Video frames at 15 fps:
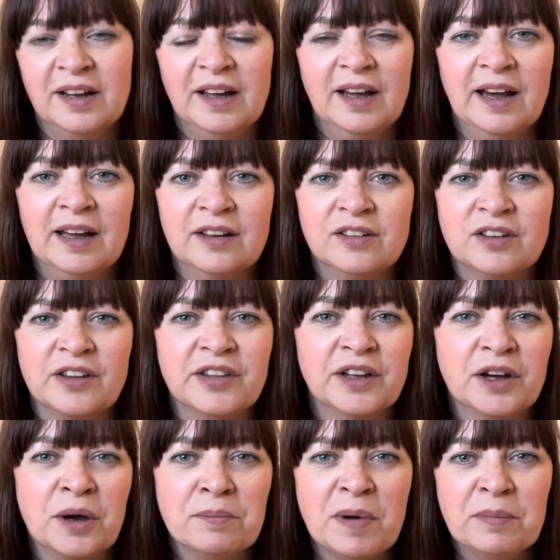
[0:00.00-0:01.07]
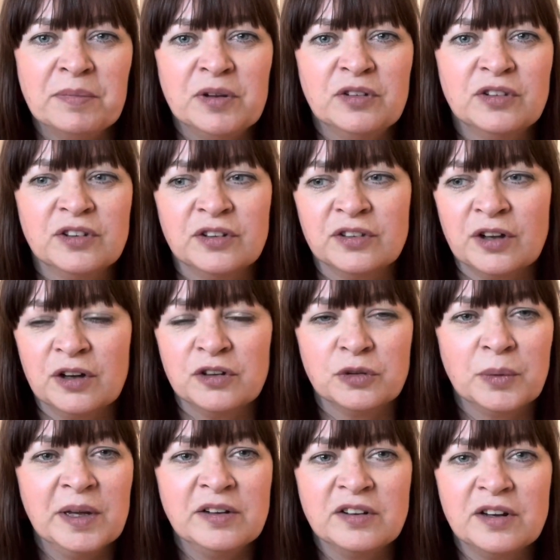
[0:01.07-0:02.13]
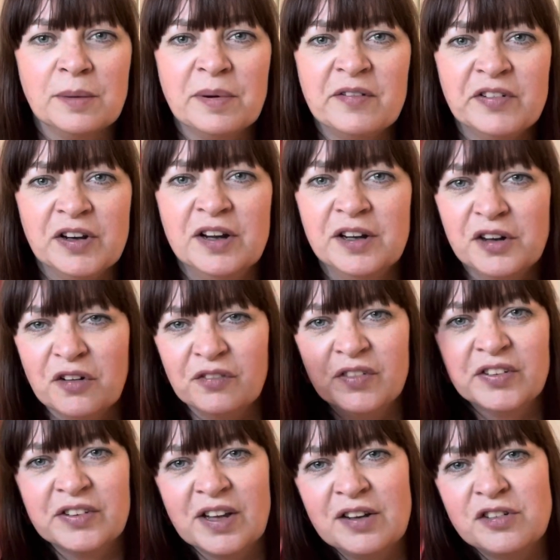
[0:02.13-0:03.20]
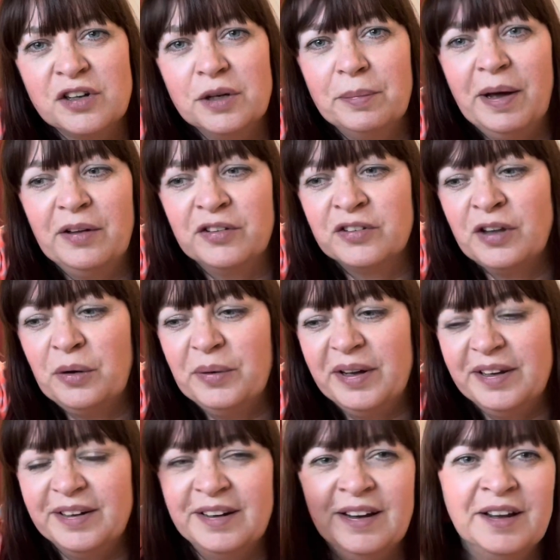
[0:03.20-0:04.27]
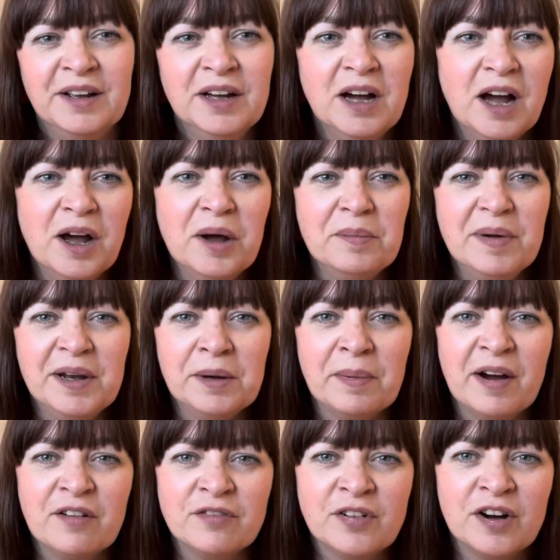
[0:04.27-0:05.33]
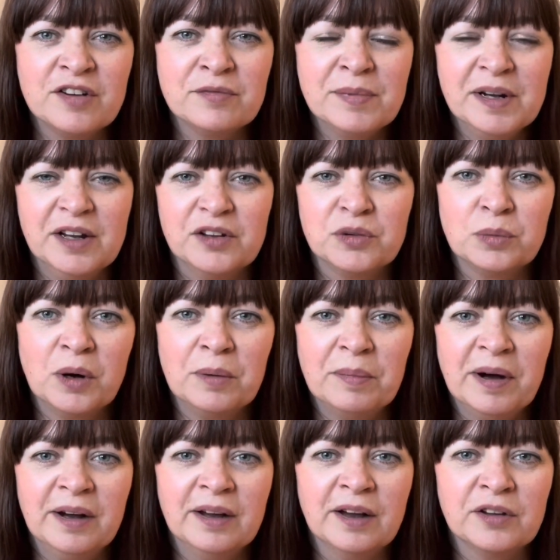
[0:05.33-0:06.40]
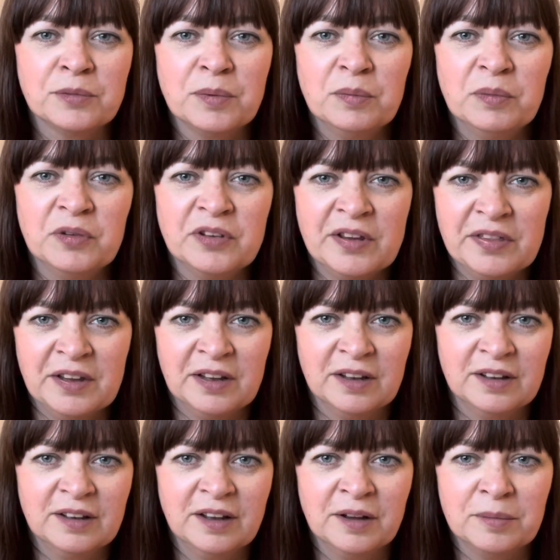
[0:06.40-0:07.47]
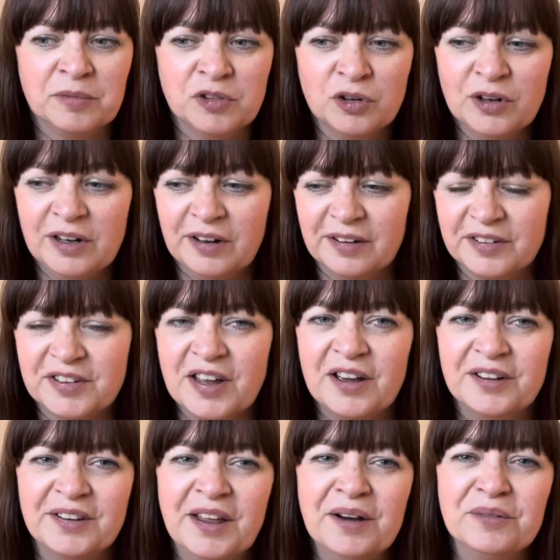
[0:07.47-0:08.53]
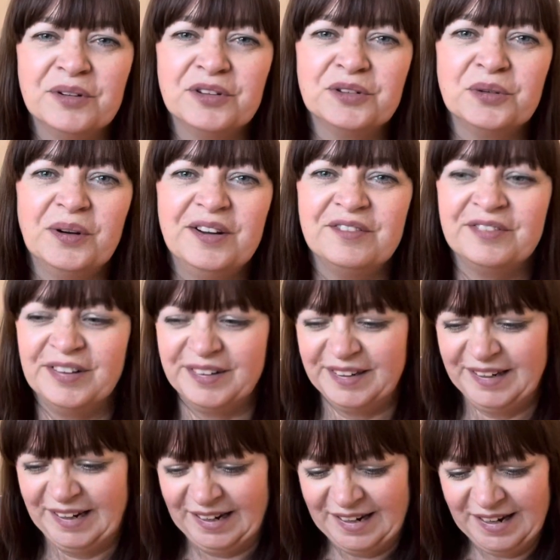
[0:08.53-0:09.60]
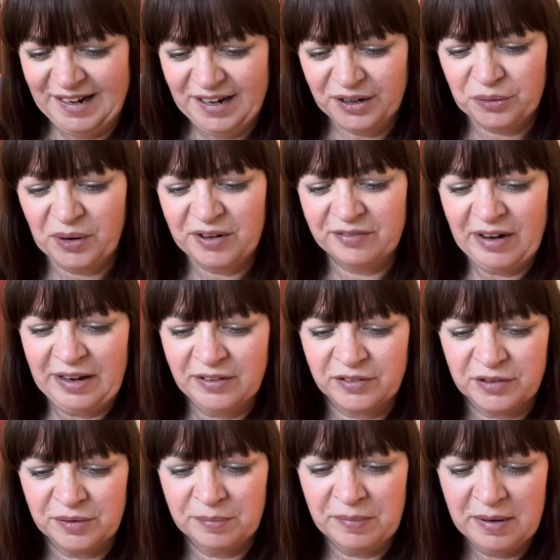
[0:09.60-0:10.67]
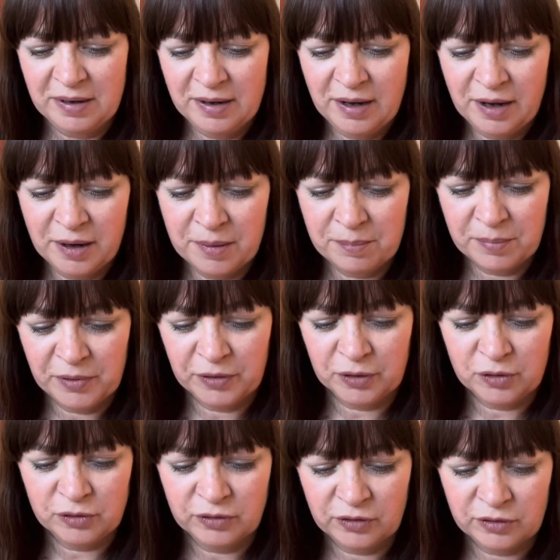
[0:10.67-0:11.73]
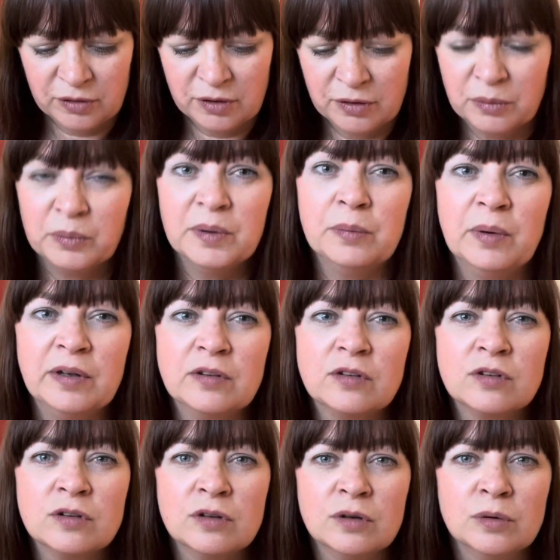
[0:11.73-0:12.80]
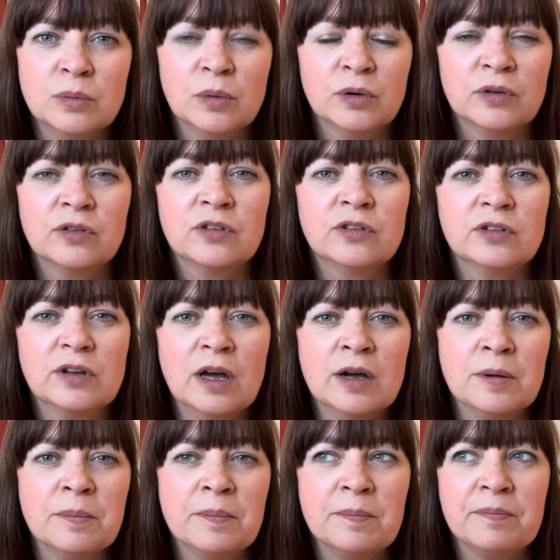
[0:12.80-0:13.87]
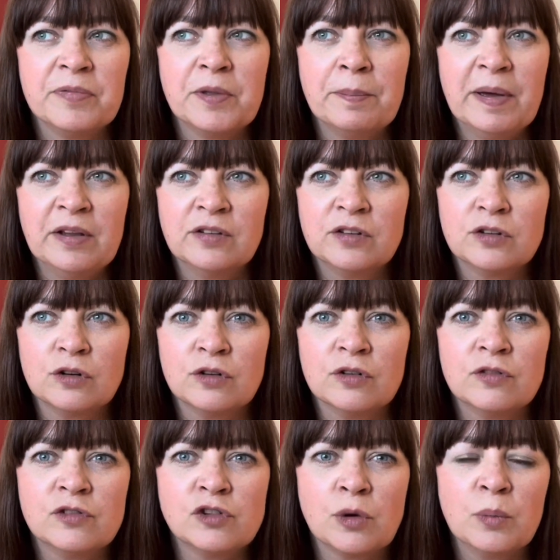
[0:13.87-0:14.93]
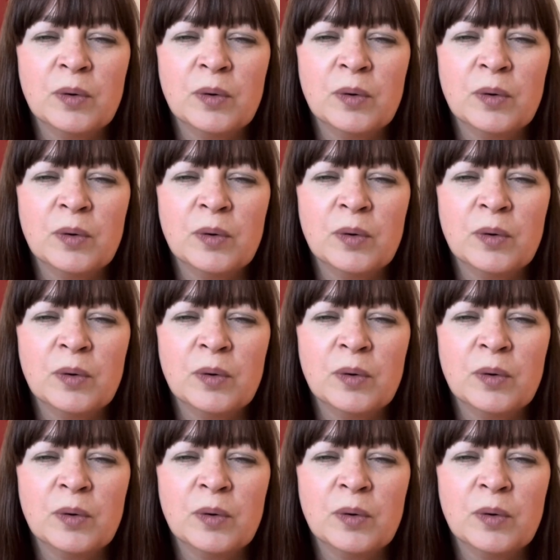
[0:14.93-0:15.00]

and I think her mum used to sew. So we ended up having a conversation about sewing in about 5 minutes while my husband was in the toilet. So that was quite funny, quite random. But the concert that we went to was the best of John